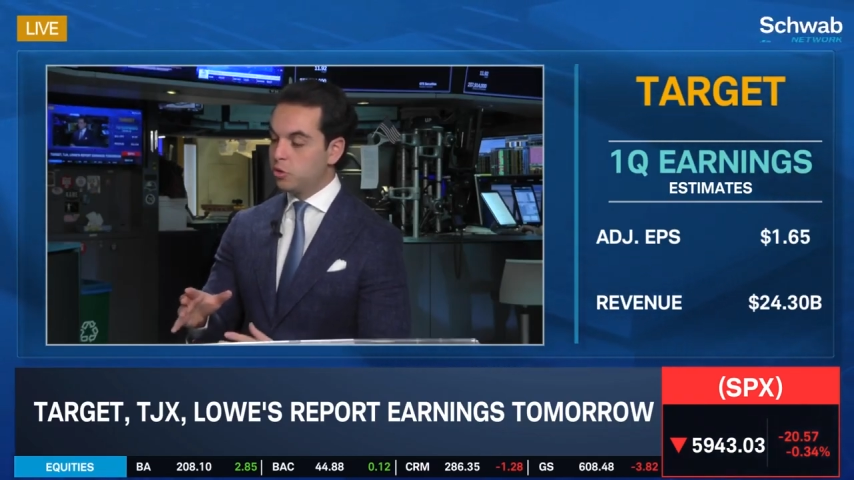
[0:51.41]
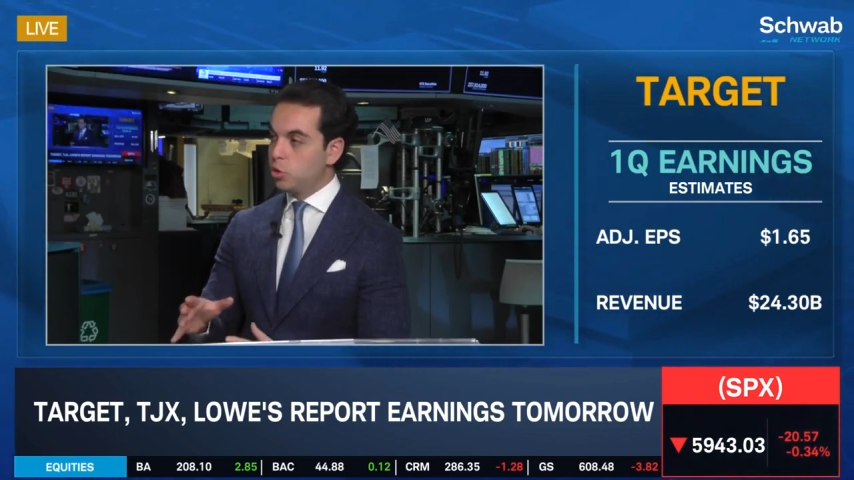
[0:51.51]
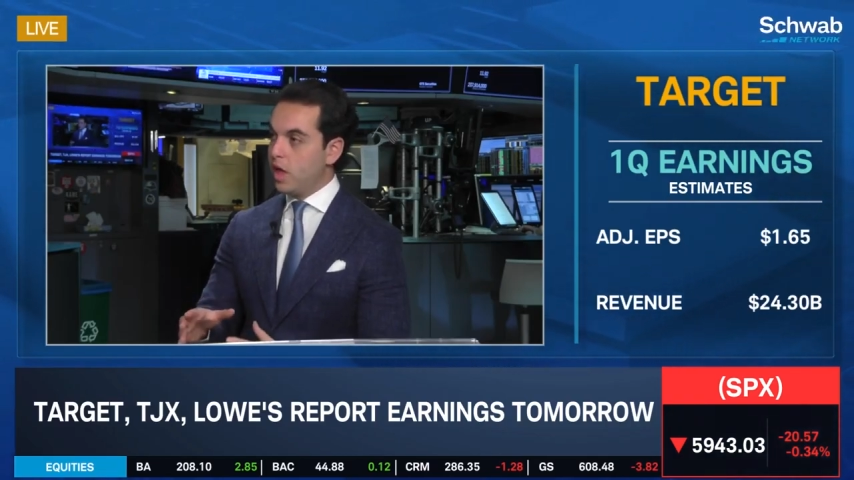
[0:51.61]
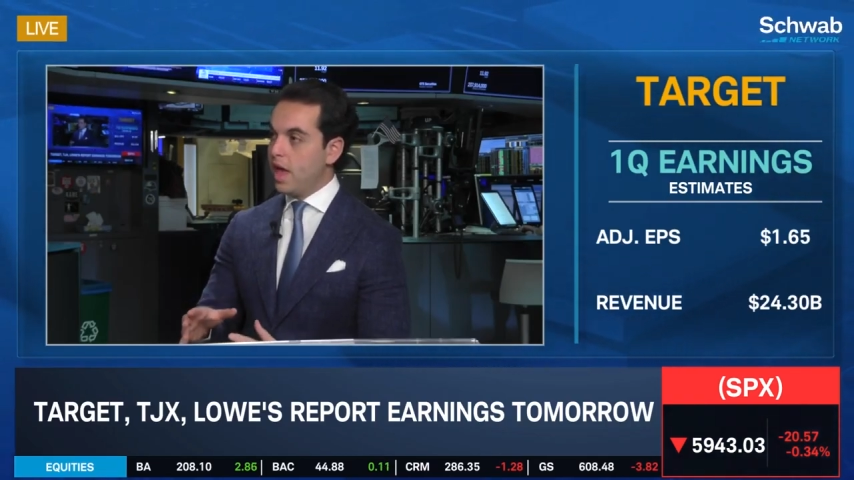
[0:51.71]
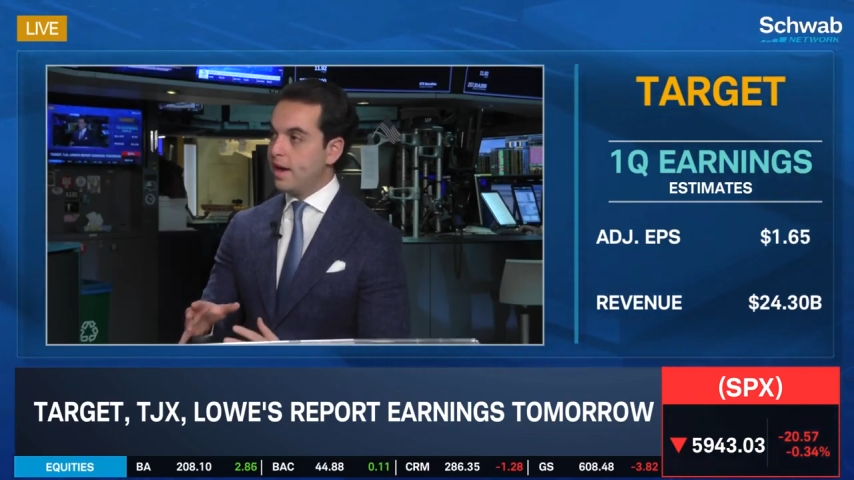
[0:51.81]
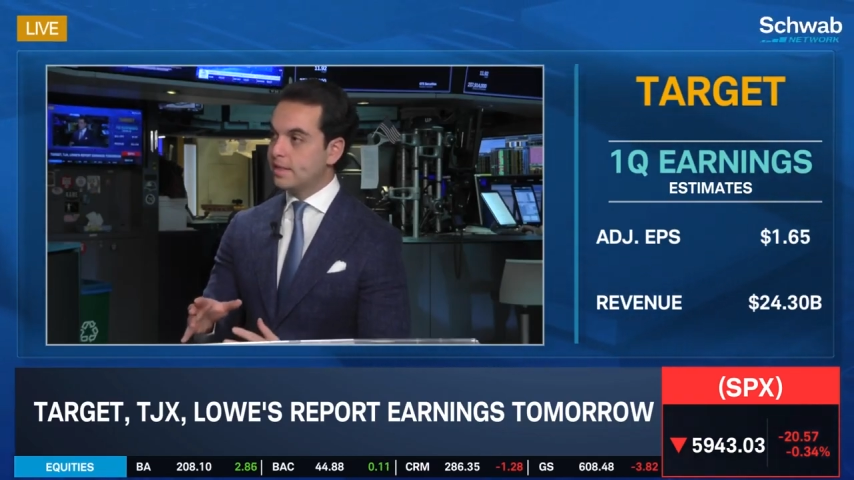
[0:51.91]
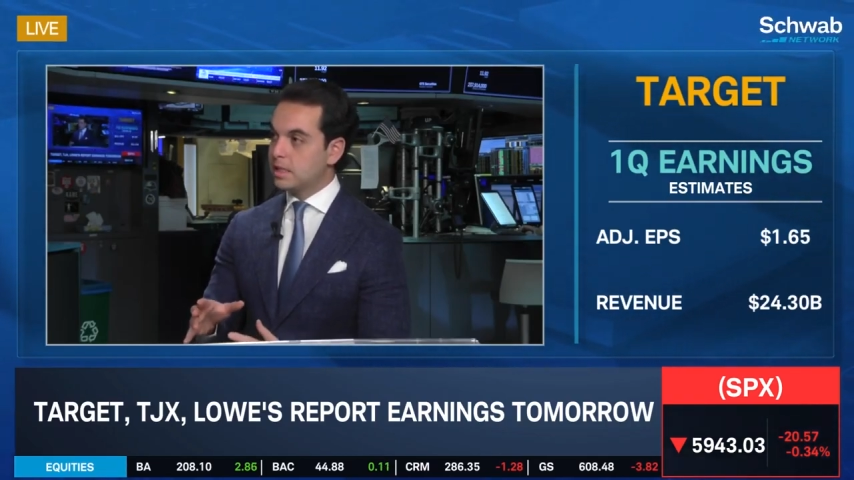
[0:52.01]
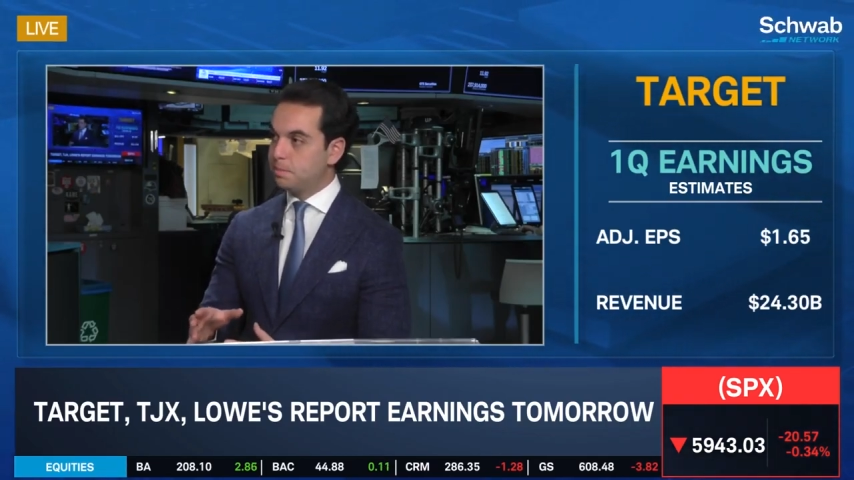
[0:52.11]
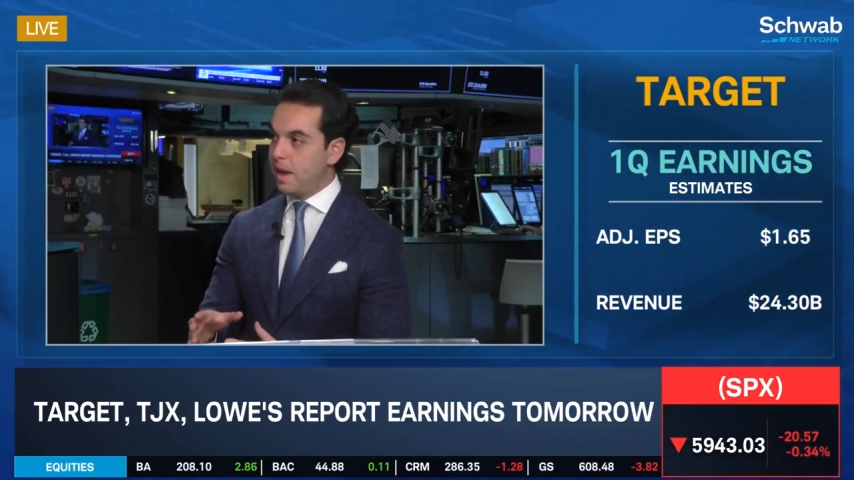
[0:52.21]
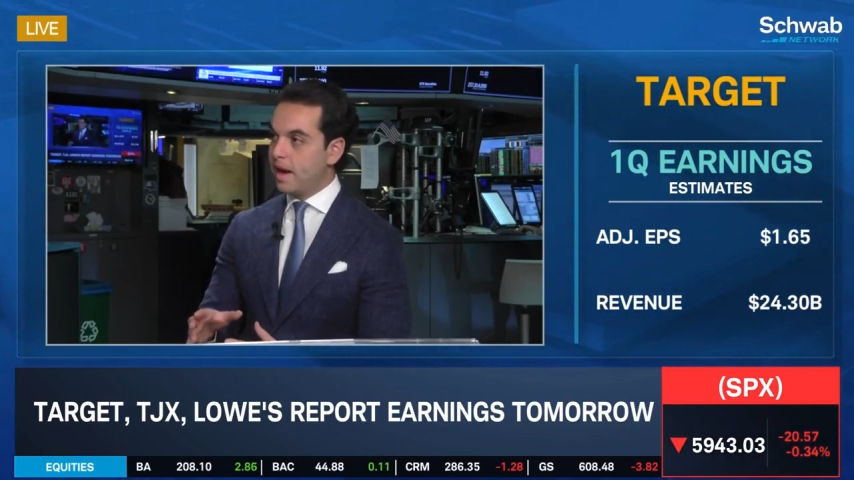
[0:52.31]
do they
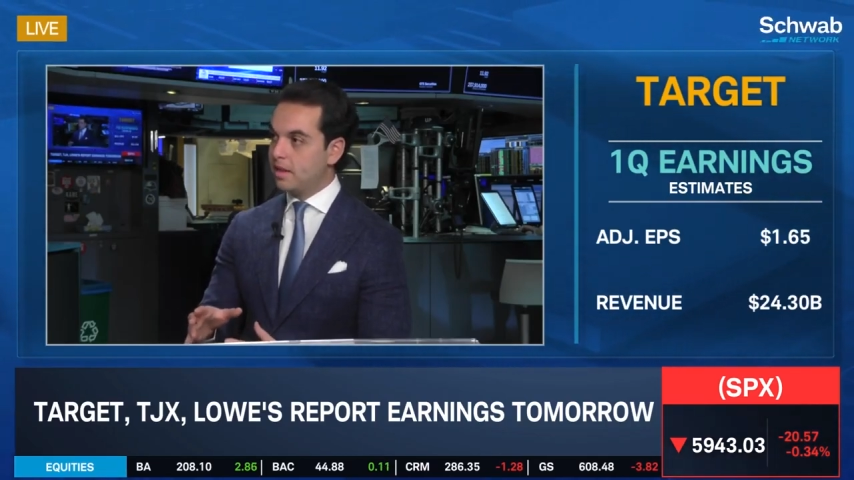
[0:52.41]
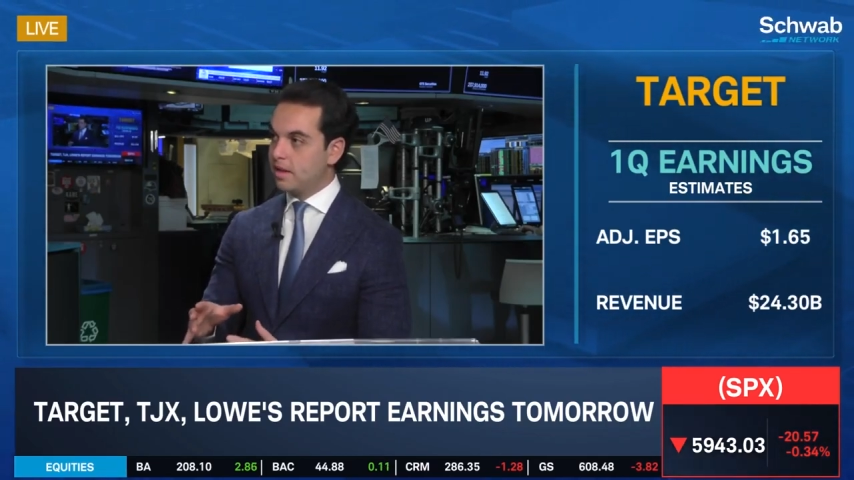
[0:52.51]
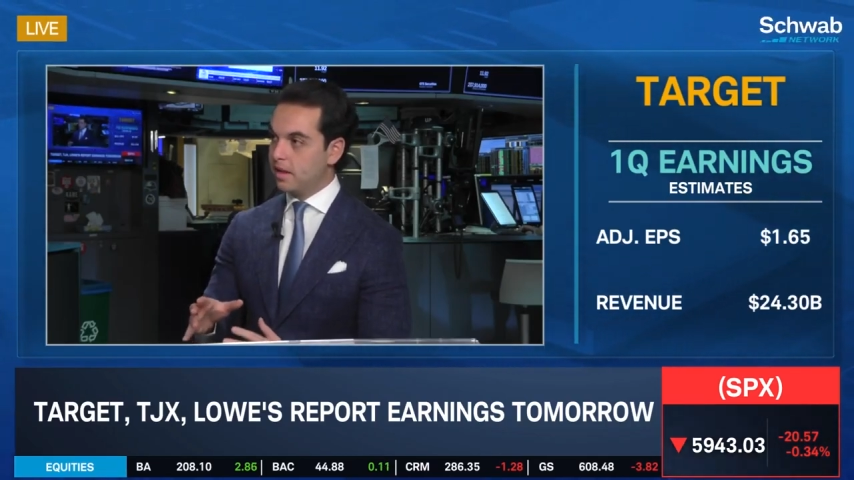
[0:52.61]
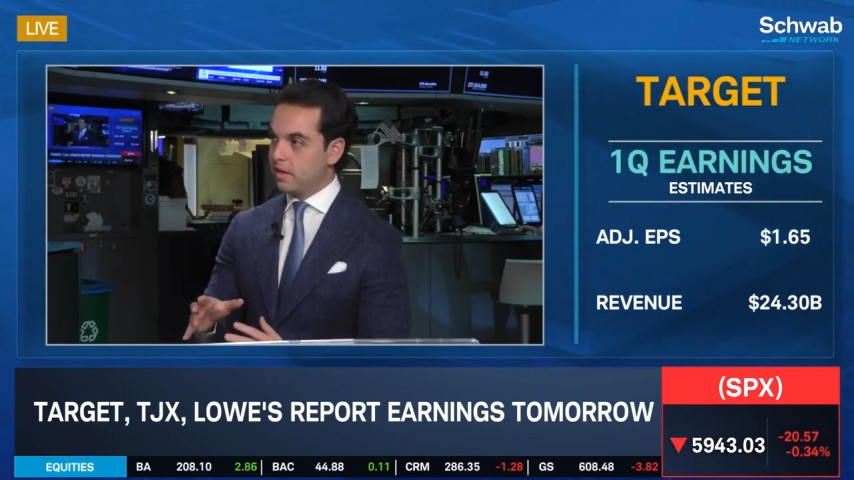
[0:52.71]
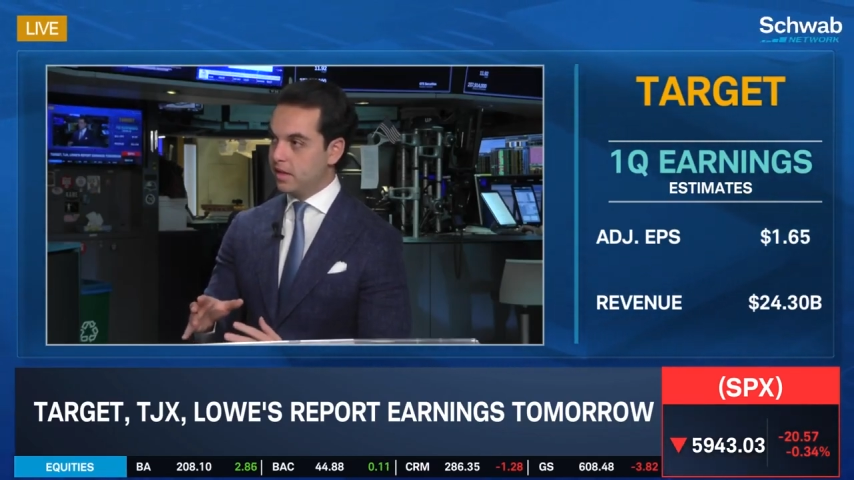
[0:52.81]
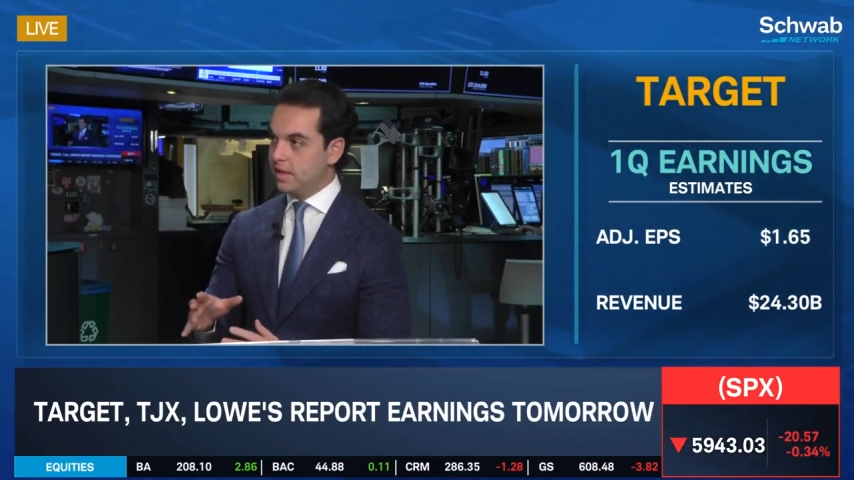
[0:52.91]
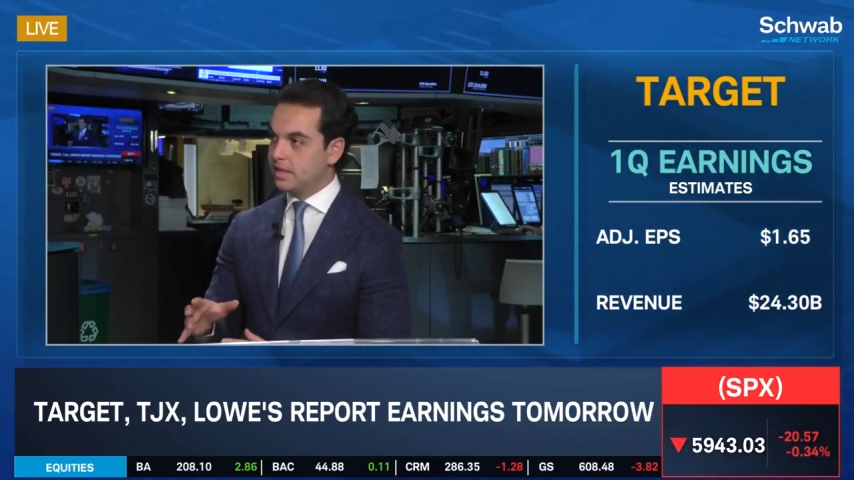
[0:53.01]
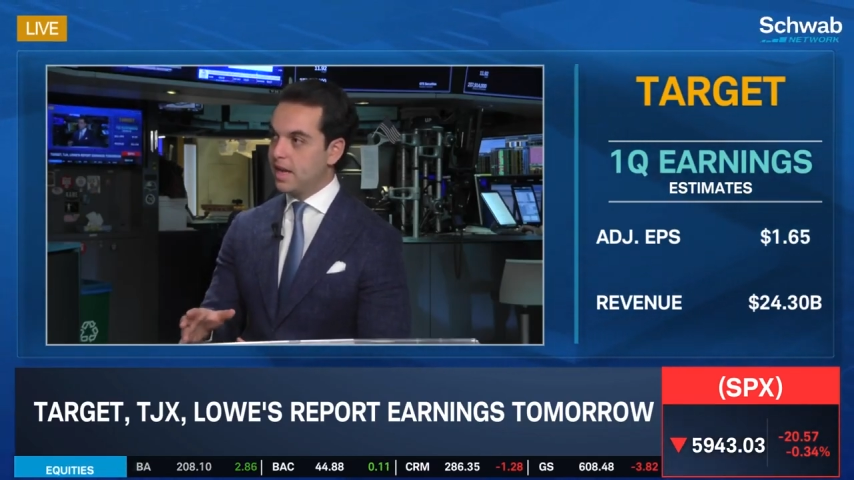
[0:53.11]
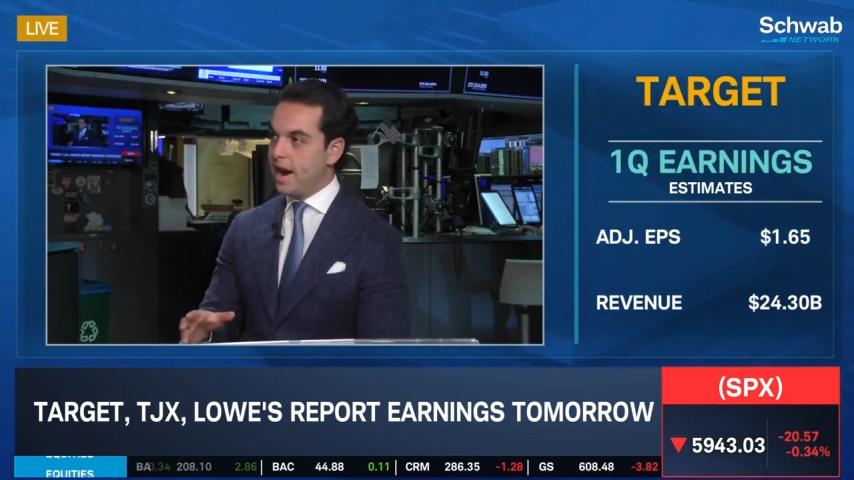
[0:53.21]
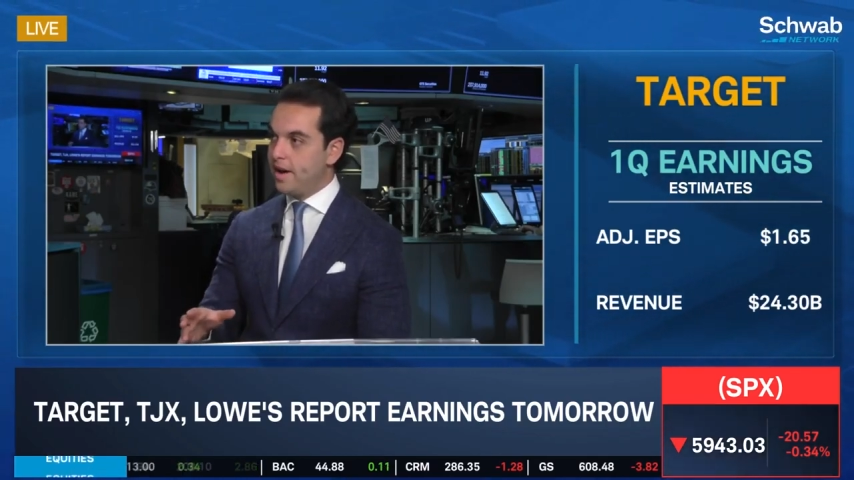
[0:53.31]
expect
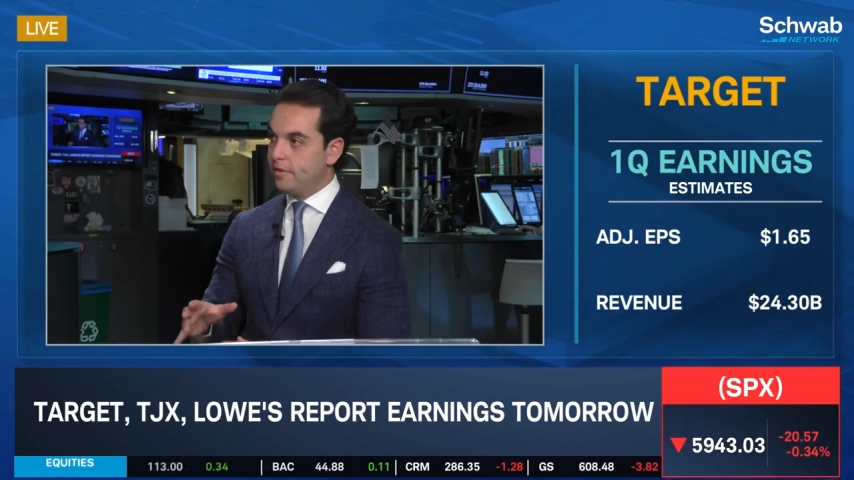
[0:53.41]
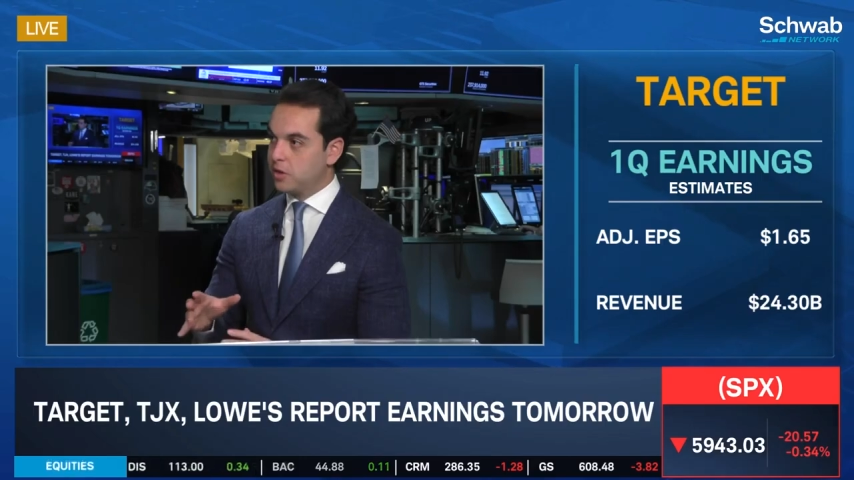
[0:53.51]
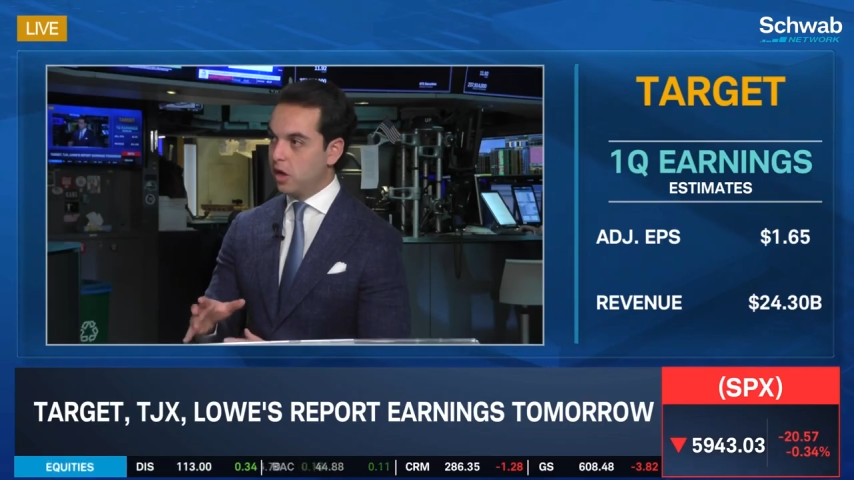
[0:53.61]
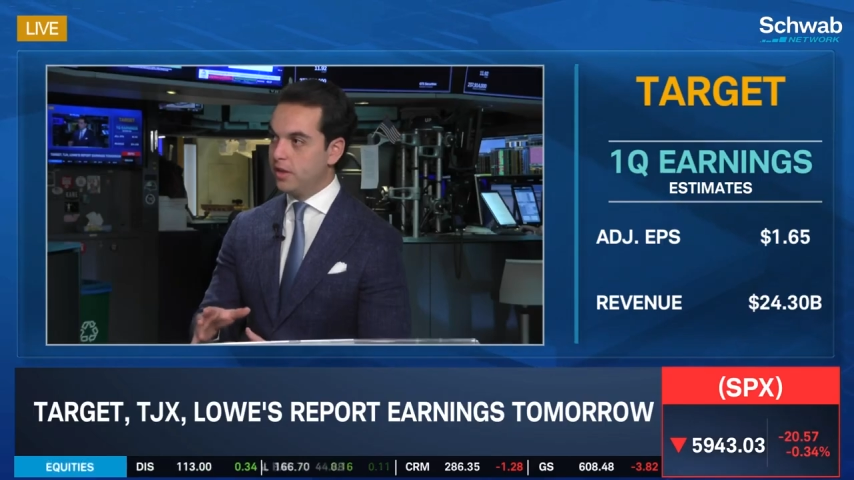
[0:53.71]
these tariffs,